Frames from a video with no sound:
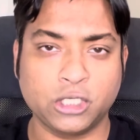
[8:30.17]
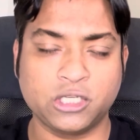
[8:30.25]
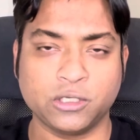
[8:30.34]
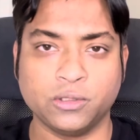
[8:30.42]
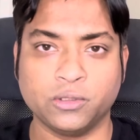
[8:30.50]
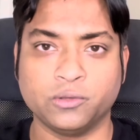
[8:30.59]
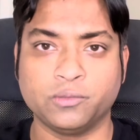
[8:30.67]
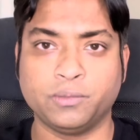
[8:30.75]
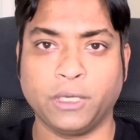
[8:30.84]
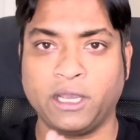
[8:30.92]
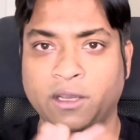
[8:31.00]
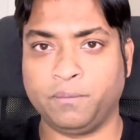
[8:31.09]
to
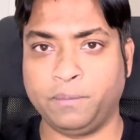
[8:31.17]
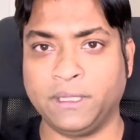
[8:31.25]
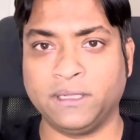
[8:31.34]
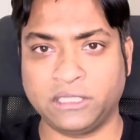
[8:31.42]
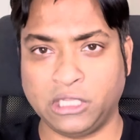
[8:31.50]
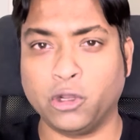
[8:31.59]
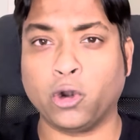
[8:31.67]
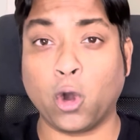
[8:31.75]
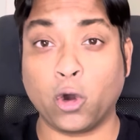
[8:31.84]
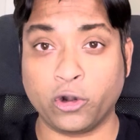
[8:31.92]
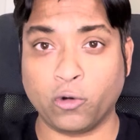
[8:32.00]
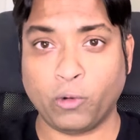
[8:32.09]
build your
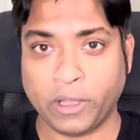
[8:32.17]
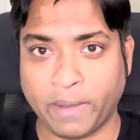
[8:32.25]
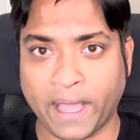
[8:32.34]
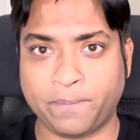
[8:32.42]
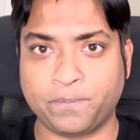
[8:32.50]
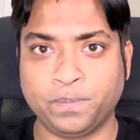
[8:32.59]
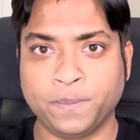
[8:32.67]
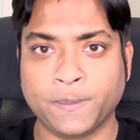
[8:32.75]
own web app.